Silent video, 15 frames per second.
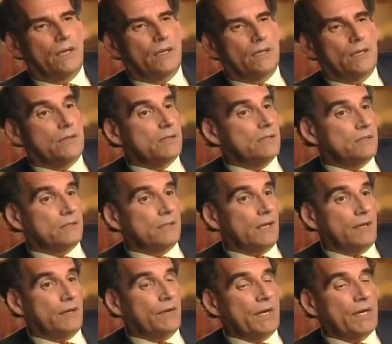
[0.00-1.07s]
in this
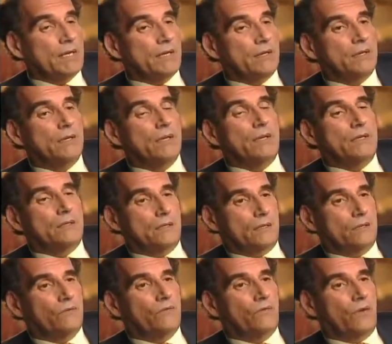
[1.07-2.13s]
society or any other to
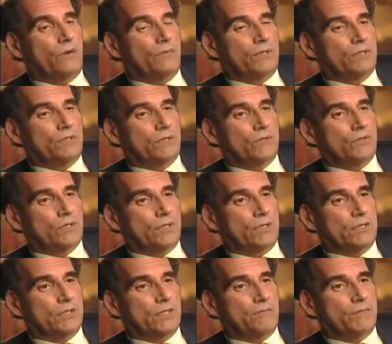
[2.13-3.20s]
conform to socially
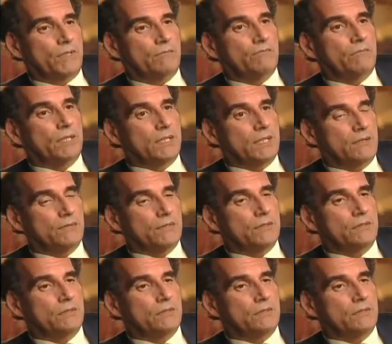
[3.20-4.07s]
accepted beliefs,